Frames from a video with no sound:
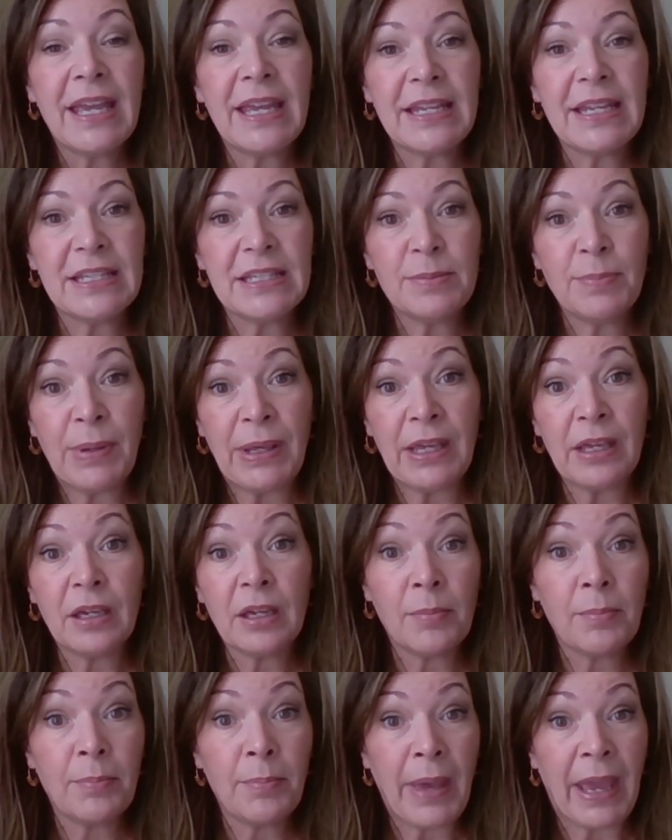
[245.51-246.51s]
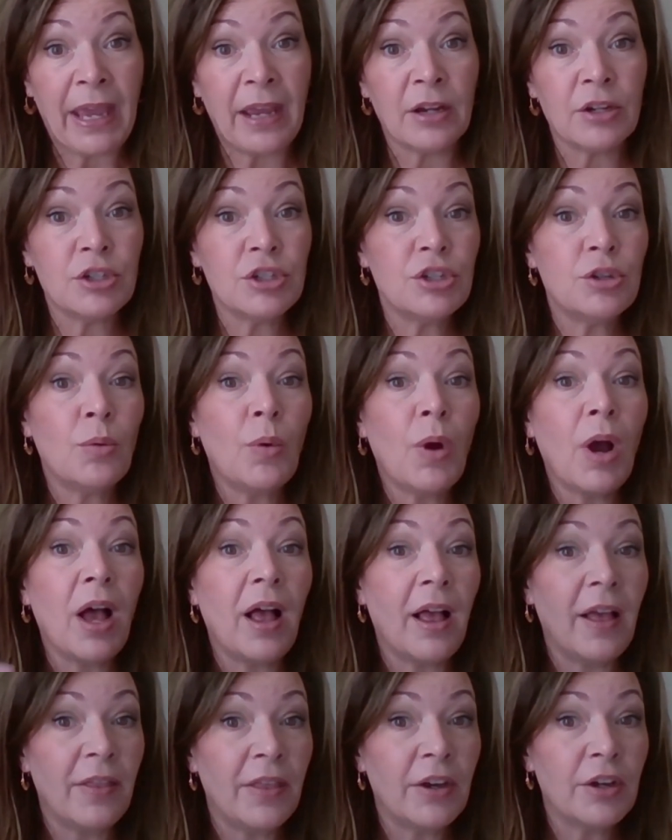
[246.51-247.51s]
is being compared to
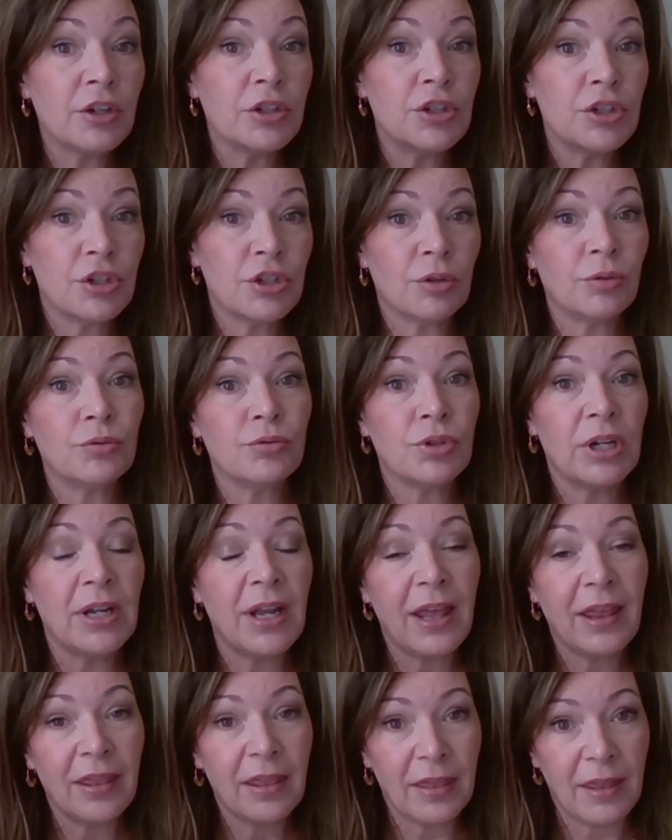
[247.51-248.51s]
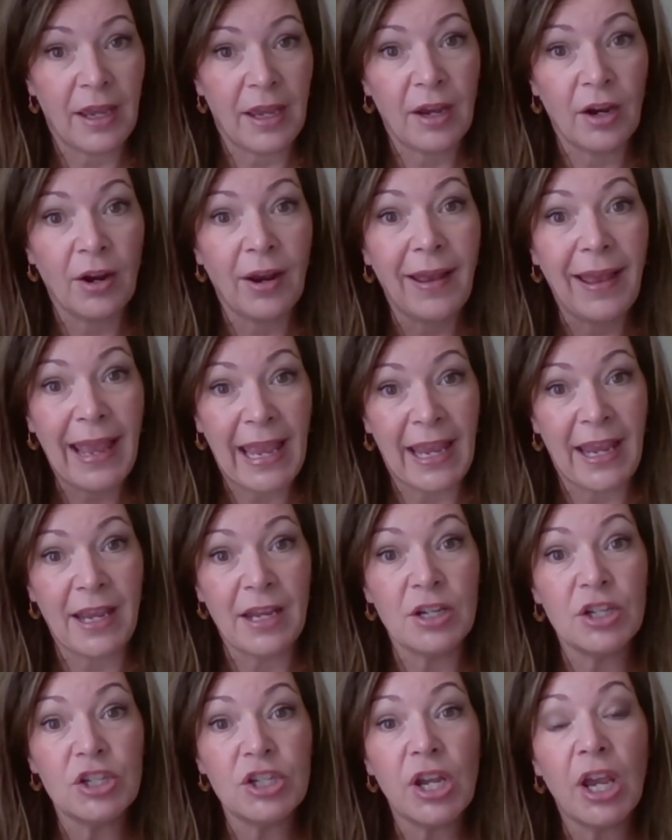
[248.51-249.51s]
other children their
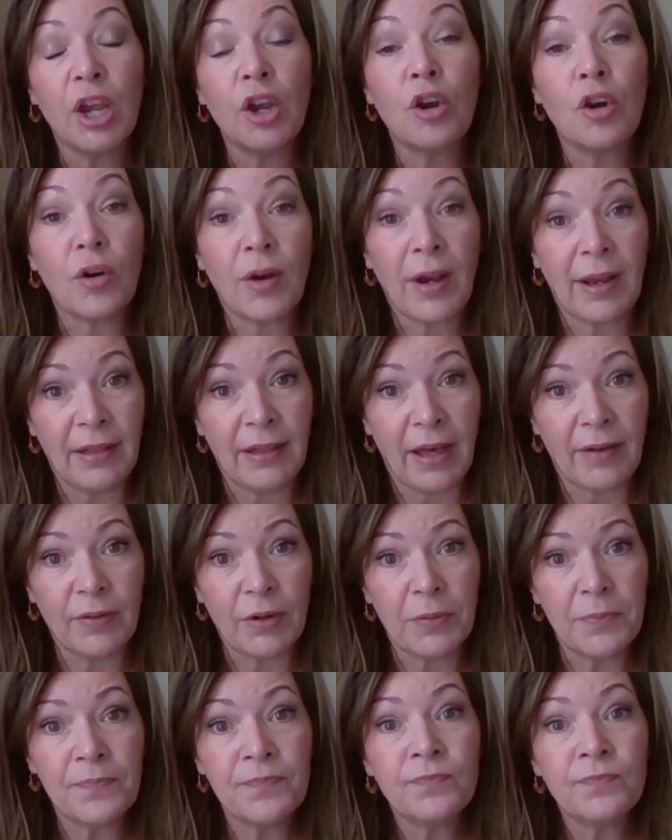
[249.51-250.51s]
age and grade level.